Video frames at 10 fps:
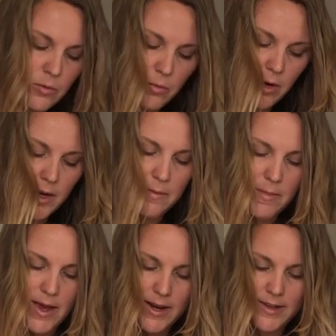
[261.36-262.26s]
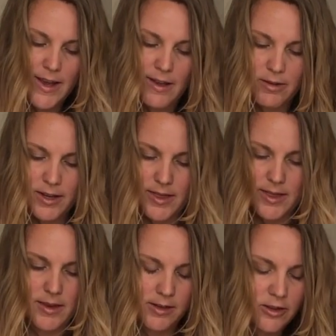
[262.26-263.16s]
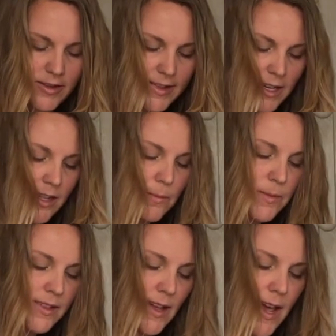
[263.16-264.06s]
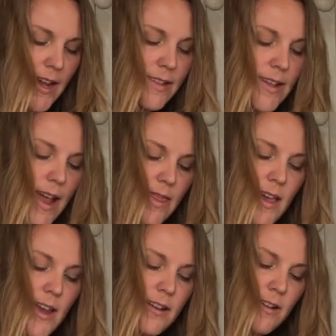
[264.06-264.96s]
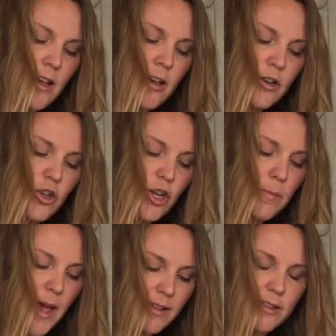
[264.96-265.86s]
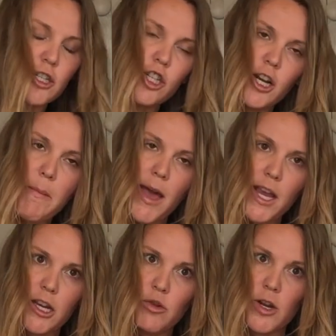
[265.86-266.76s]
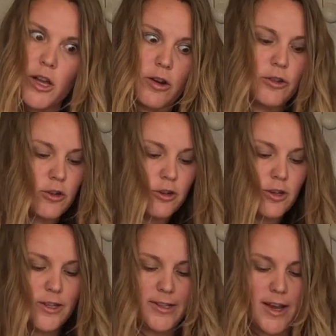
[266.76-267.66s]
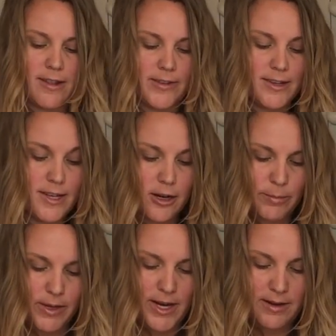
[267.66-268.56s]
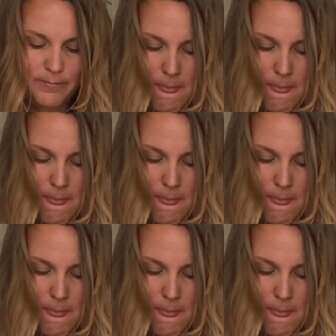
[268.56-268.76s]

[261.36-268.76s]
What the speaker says: work it back down and seal up the sides, and then do your best to turn it back into another circle the size of a dinner plate.